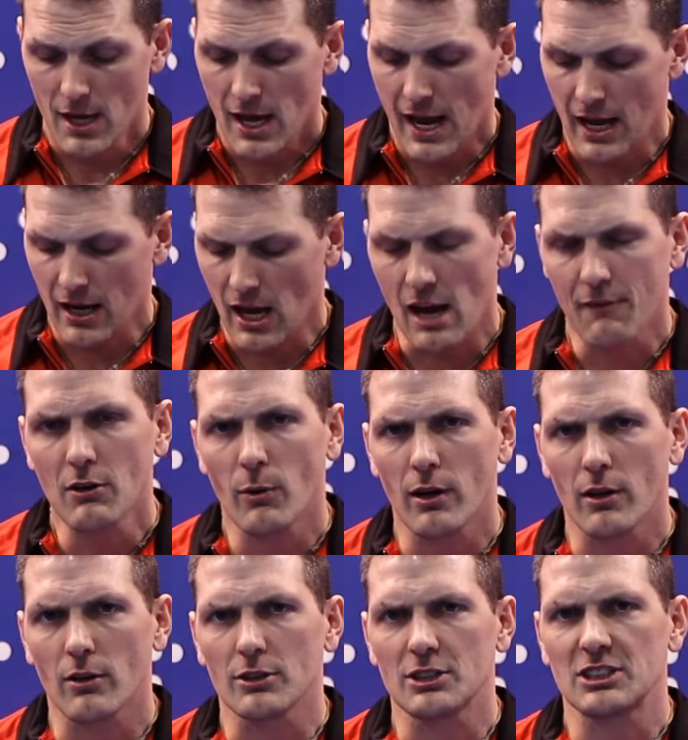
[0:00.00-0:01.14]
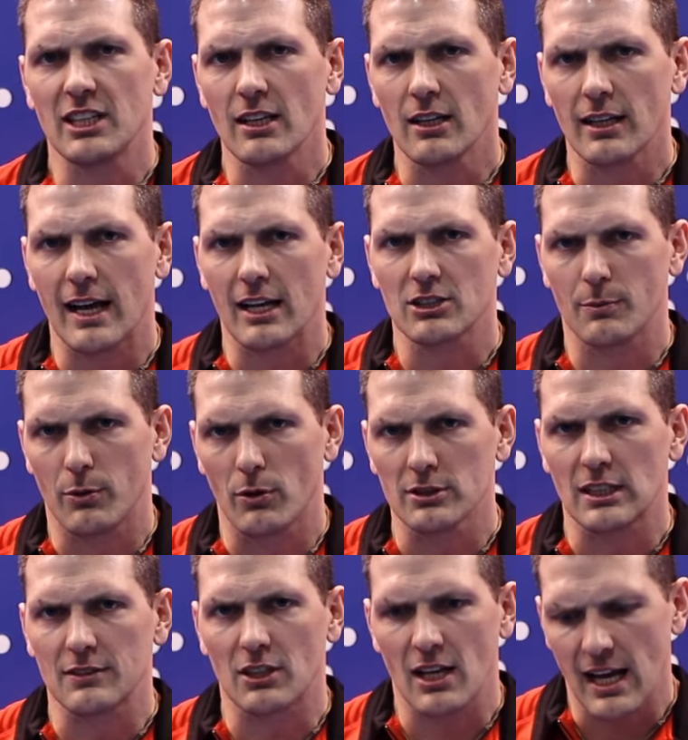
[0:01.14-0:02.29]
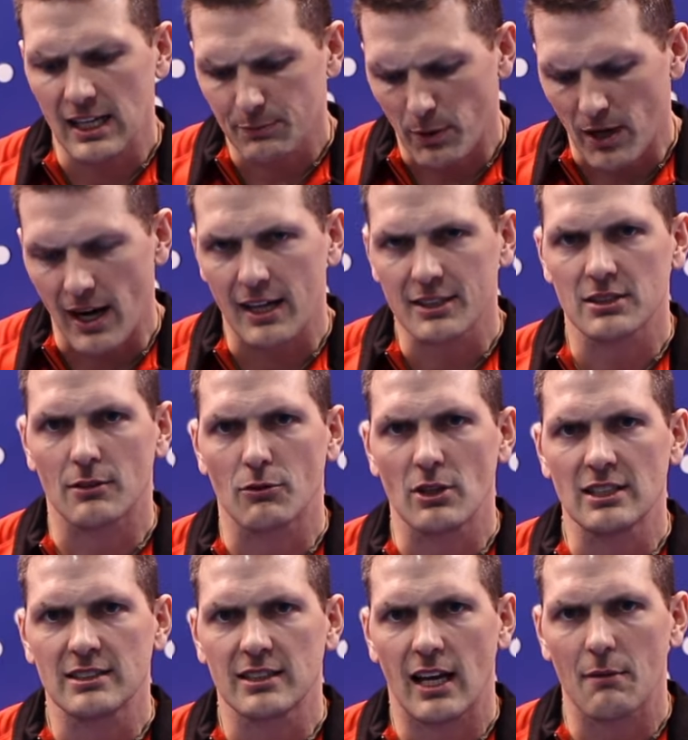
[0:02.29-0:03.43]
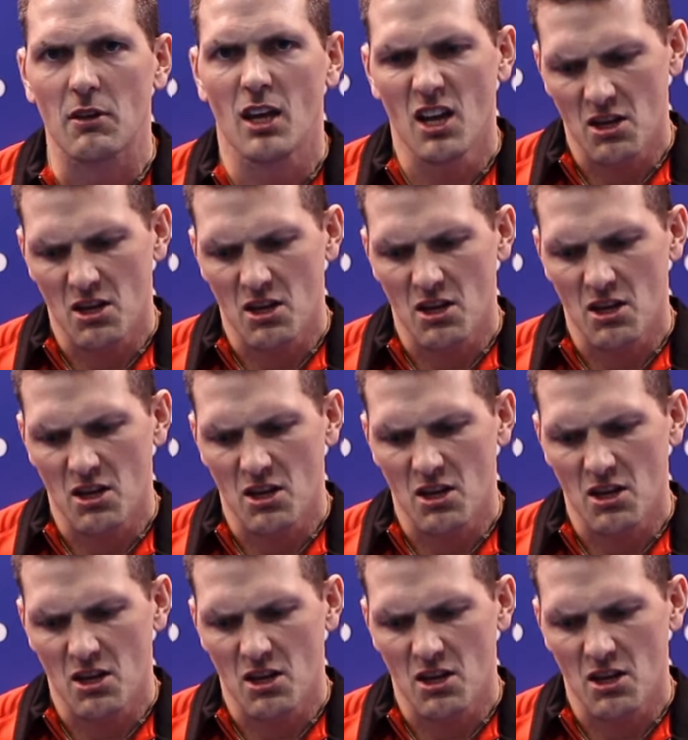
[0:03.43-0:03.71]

And every one of those single action pulls has a nice positive reset,